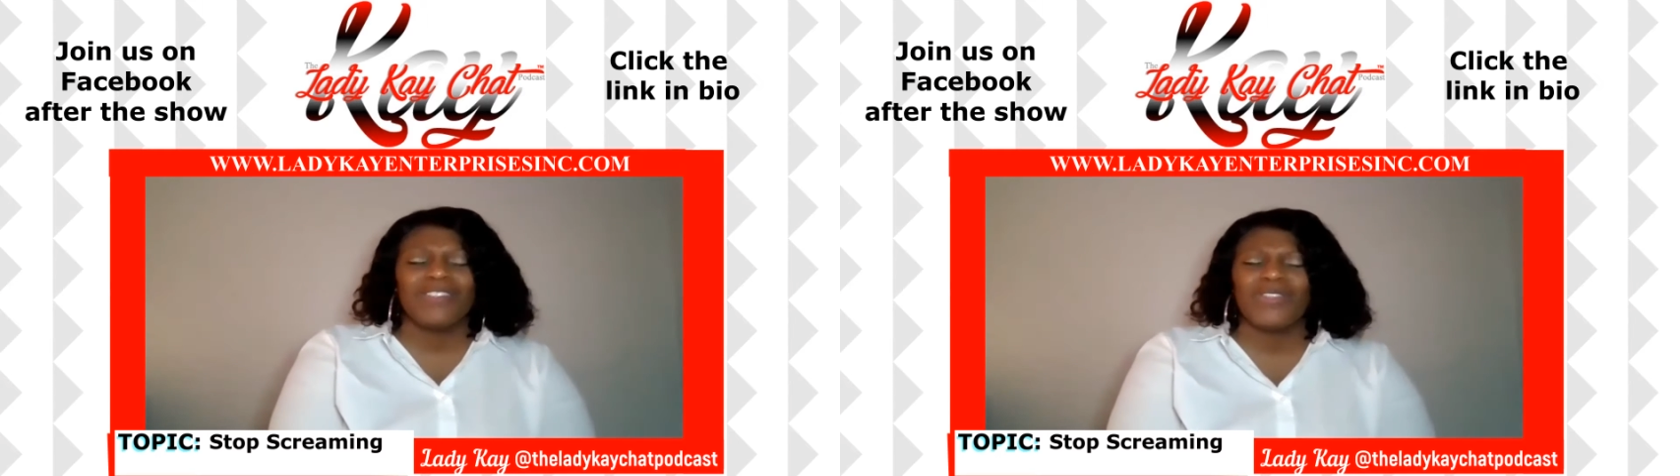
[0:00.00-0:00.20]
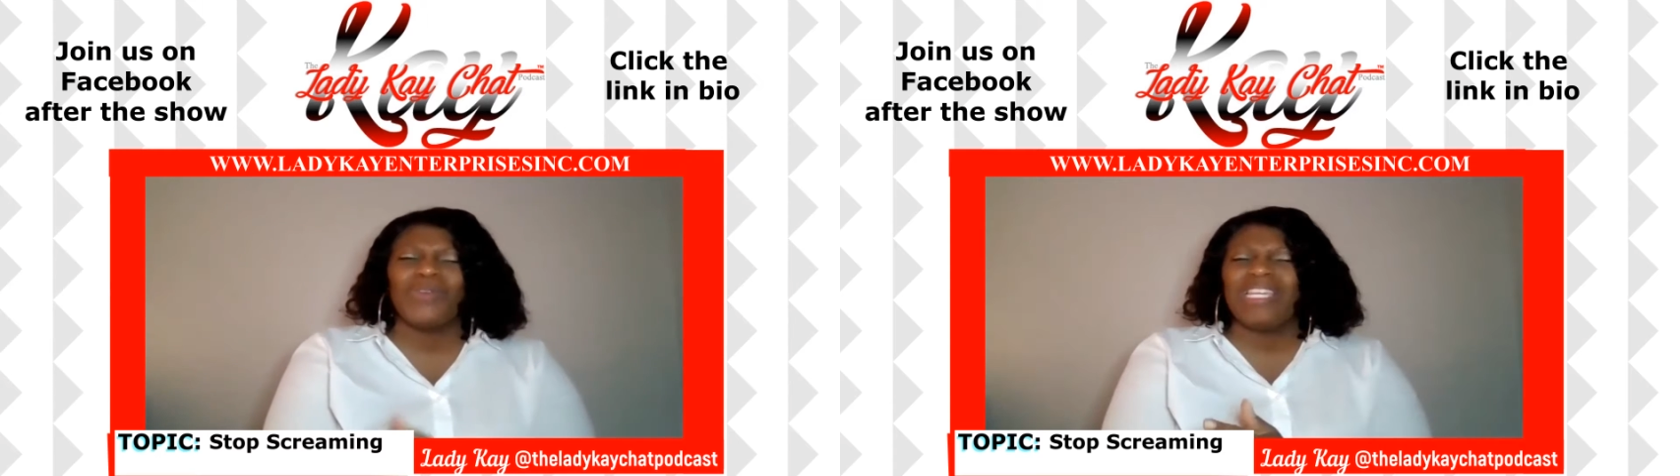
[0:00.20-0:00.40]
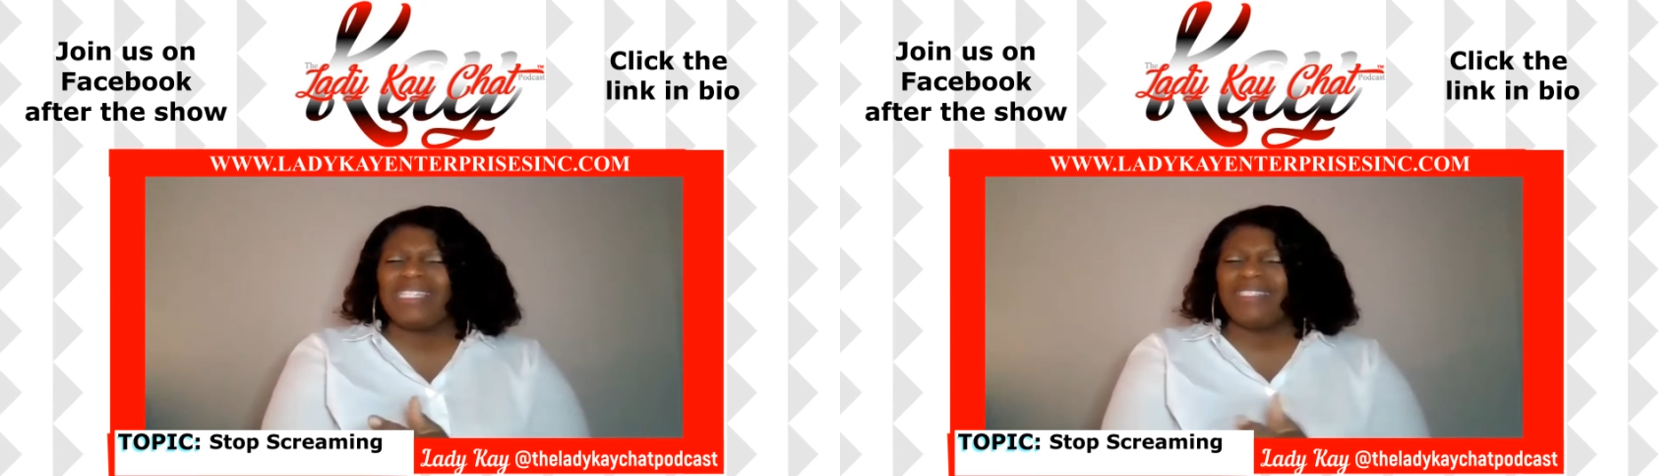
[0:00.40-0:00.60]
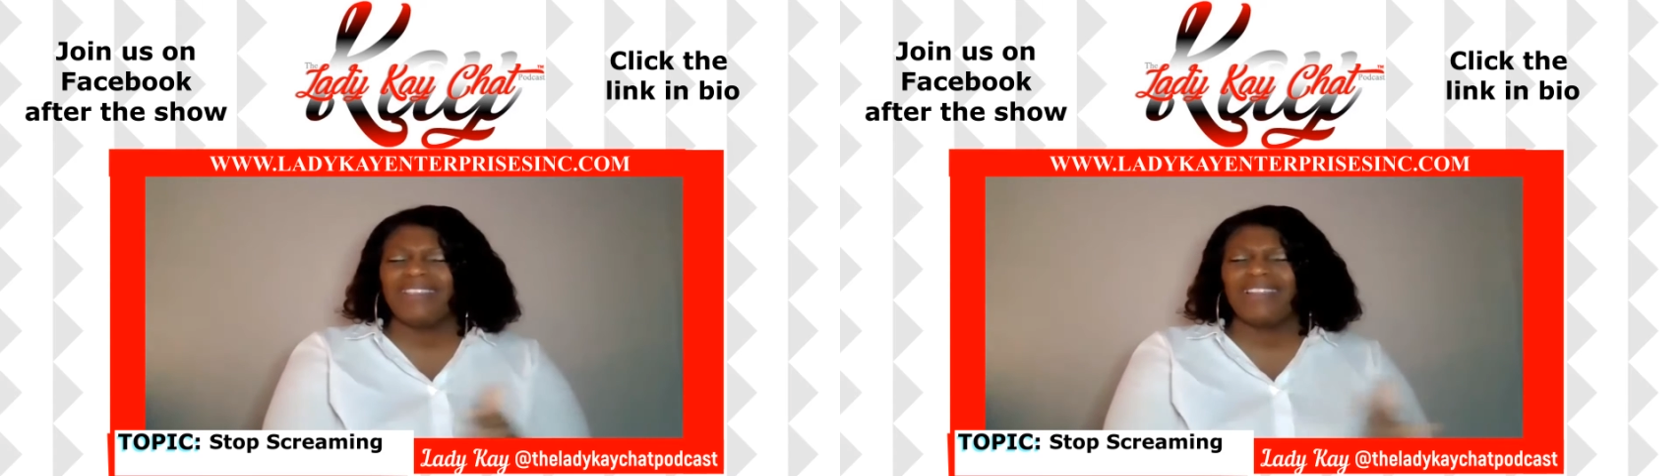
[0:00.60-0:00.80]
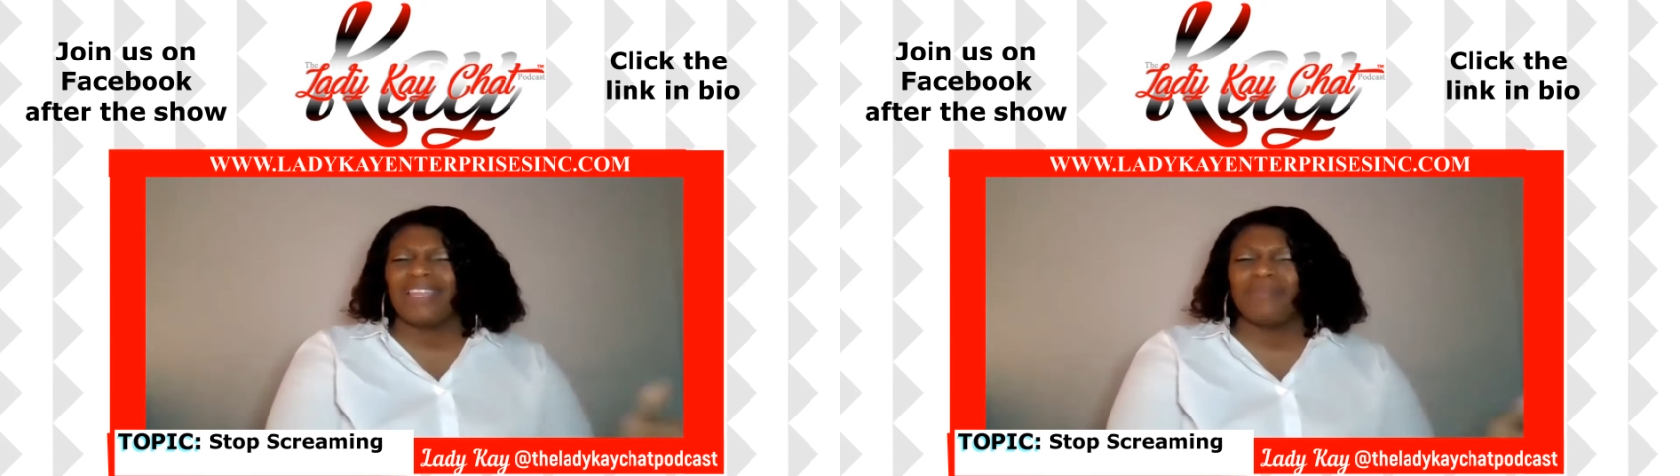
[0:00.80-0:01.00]
So we eat
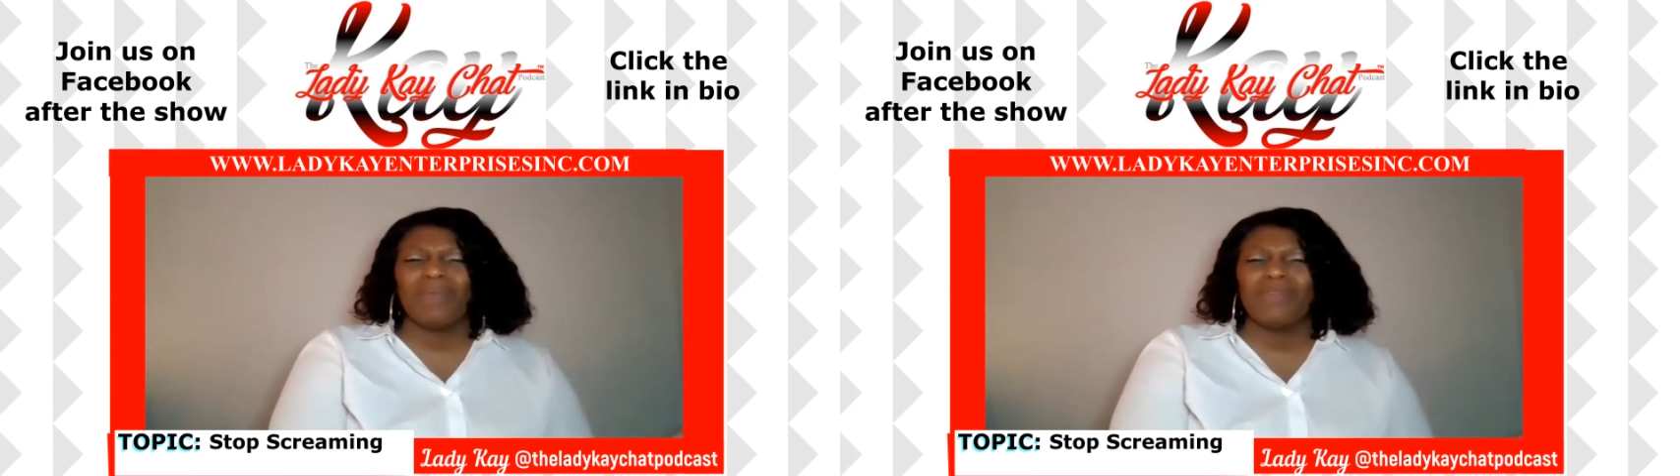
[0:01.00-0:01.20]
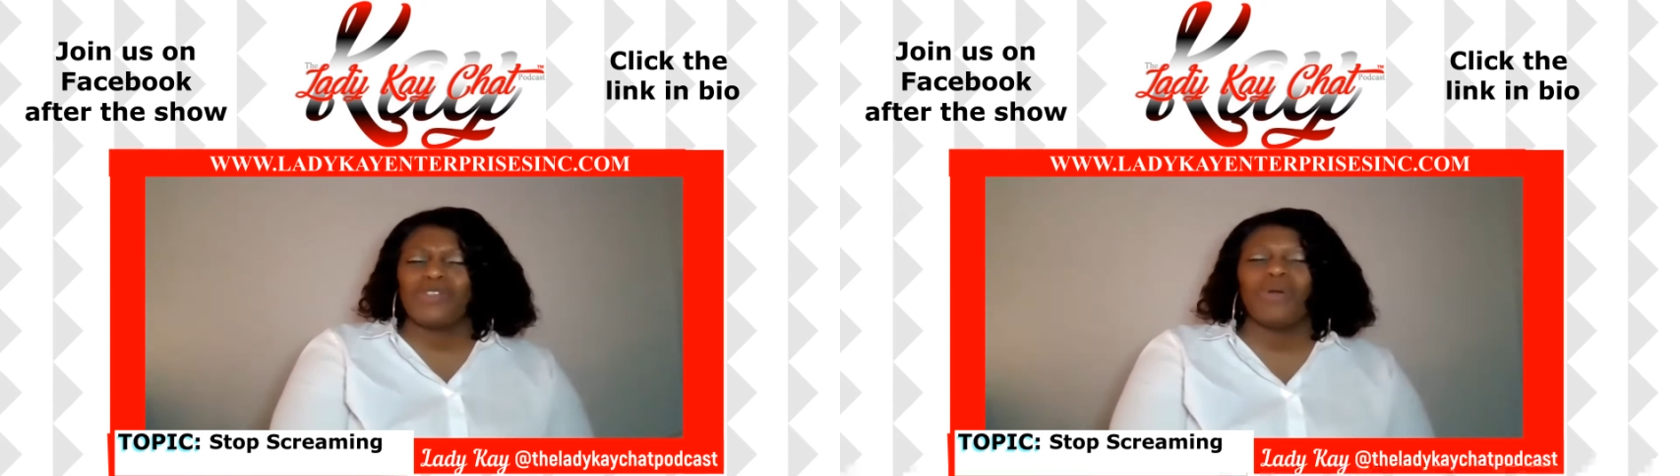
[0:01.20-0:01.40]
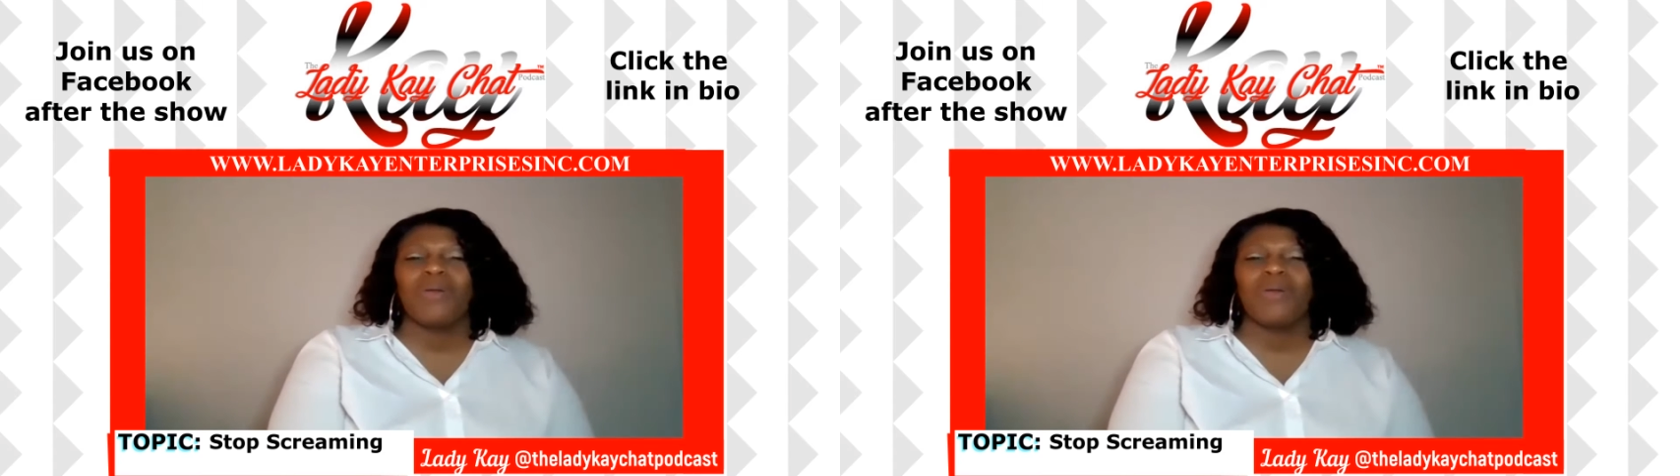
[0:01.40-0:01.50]
dinner like maybe 2